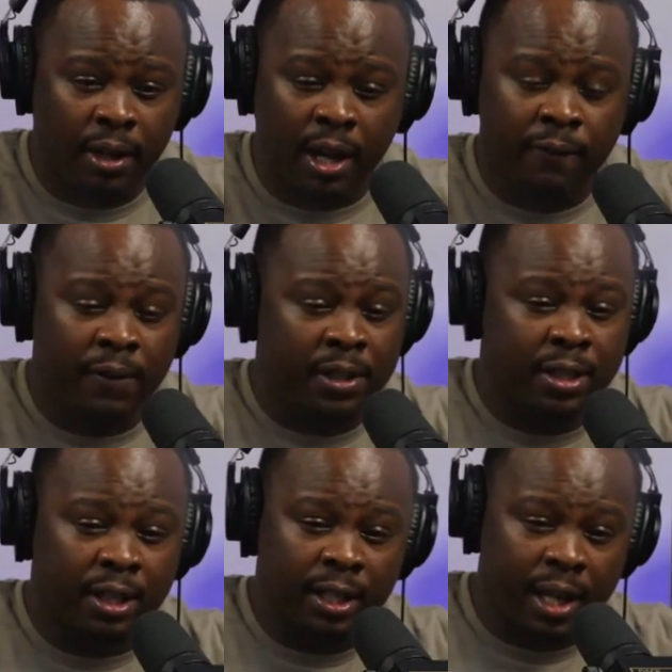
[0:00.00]
If it's
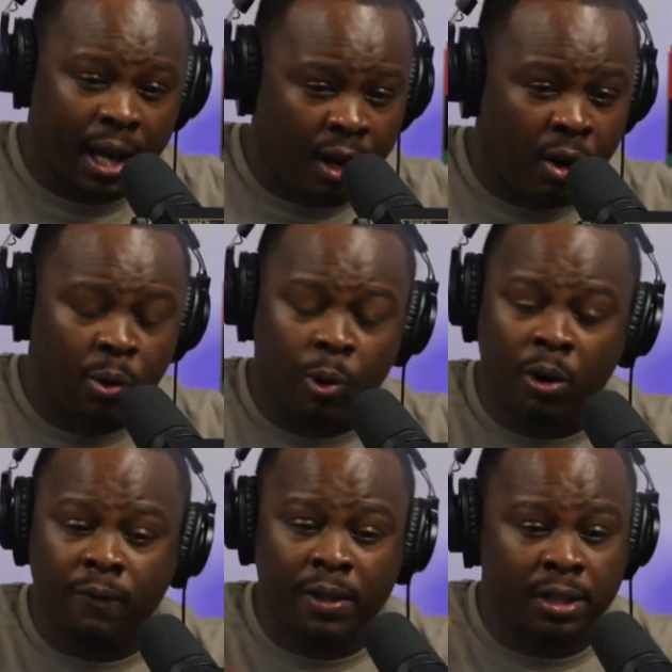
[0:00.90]
a ghetto or
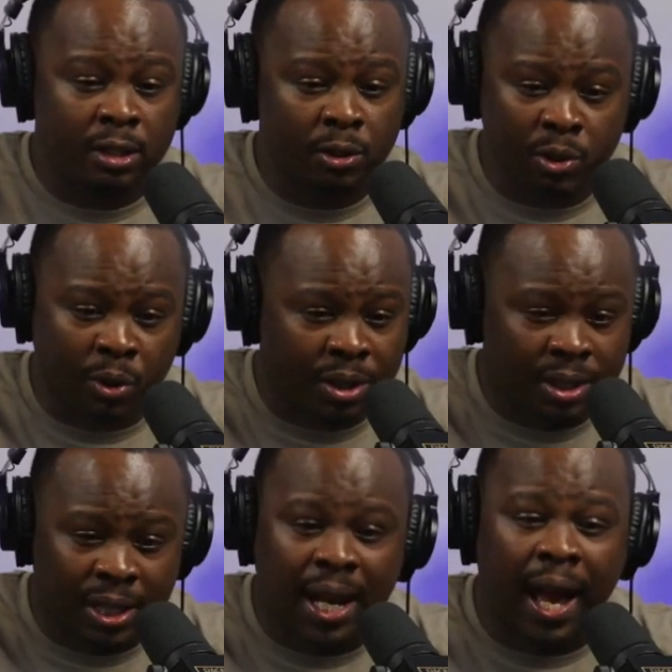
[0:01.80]
if it's New York
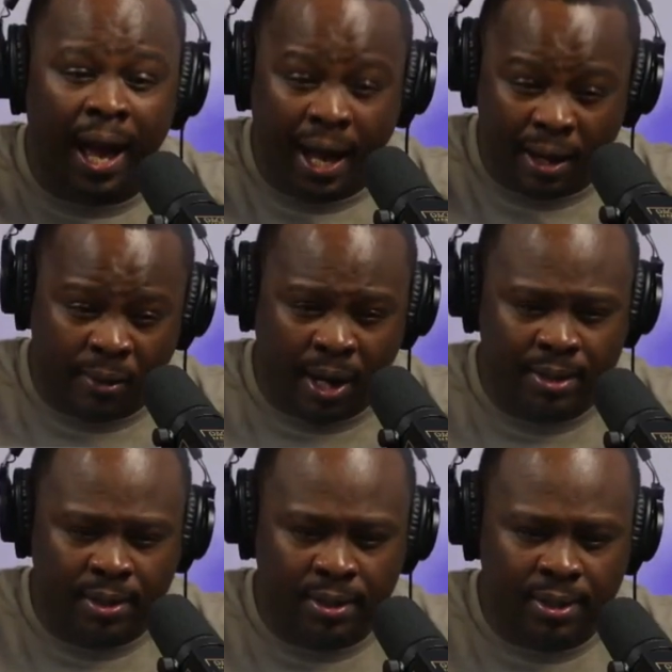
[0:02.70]
City high
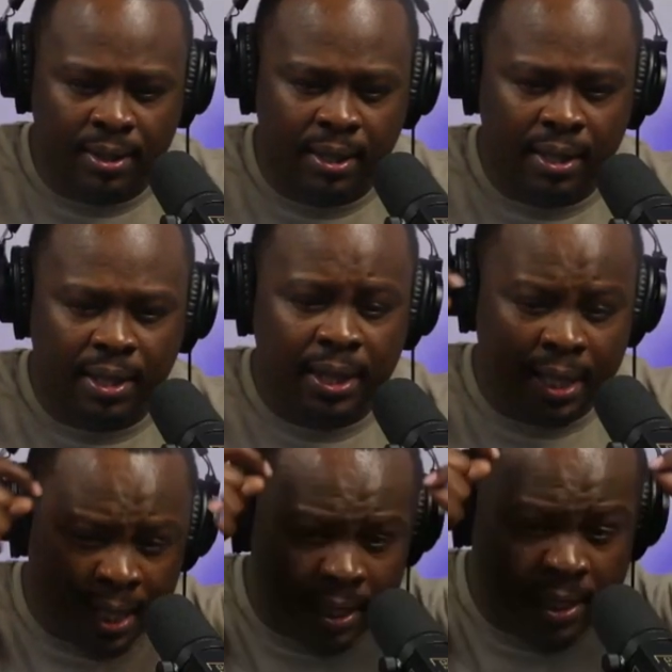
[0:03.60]
rises,
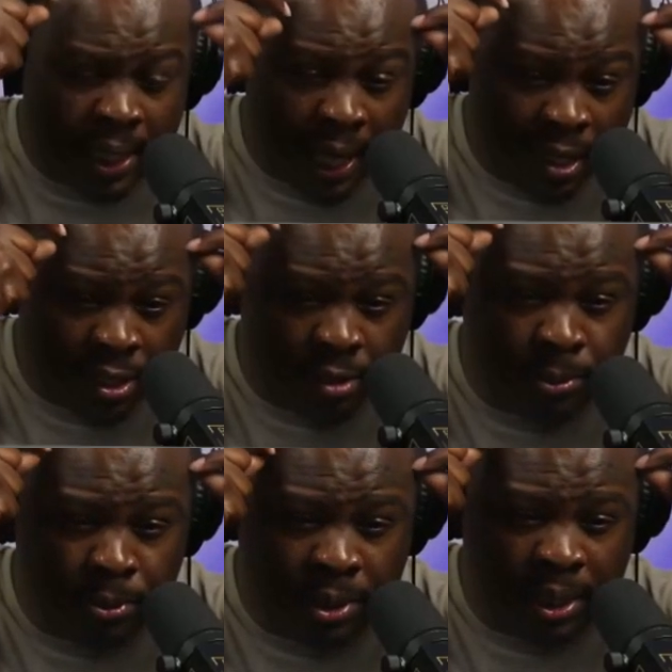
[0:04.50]
the
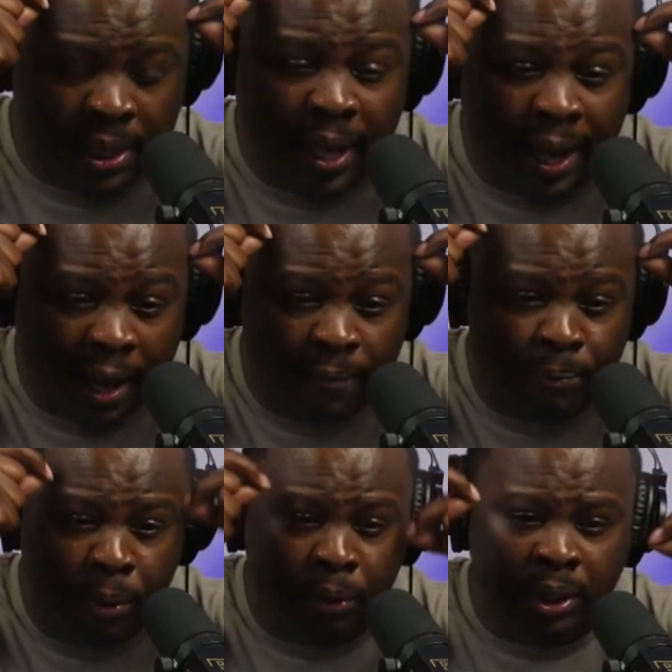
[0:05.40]
intangibles that they have
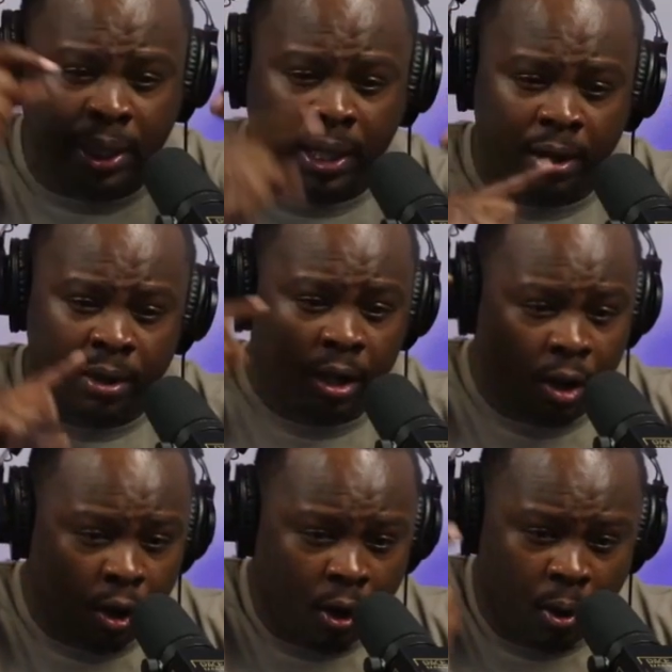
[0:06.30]
built in here that
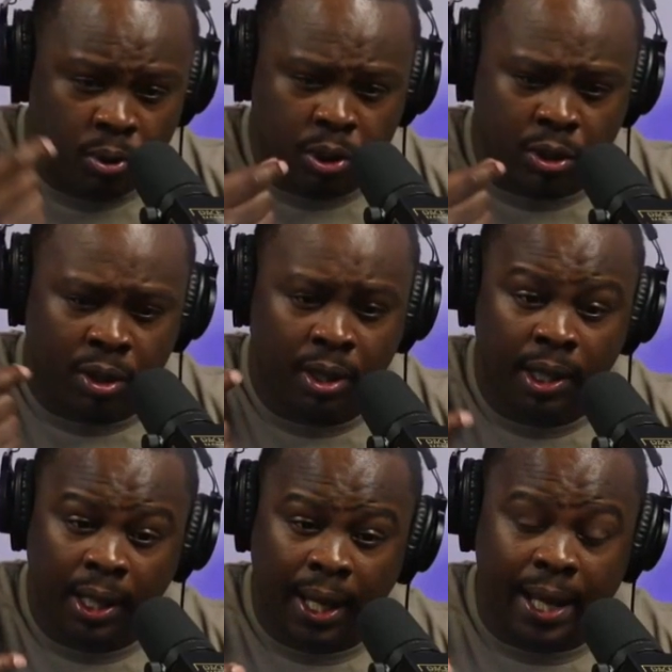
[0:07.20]
culture
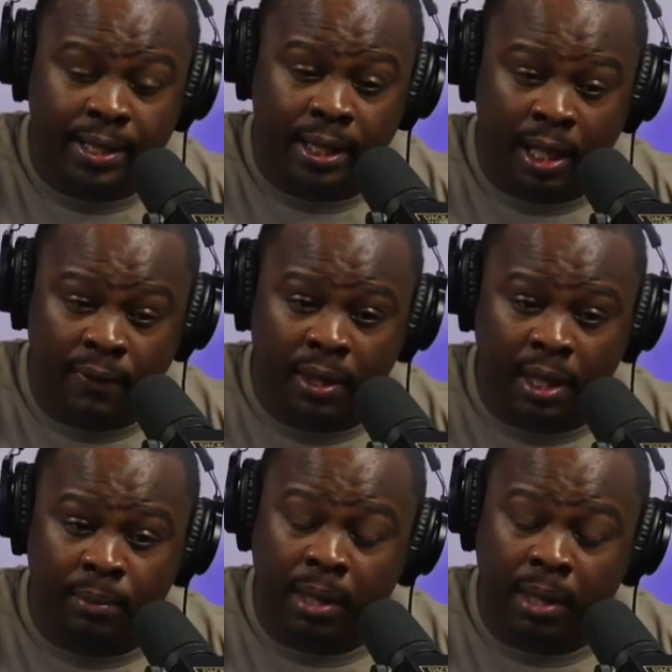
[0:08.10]
has given them.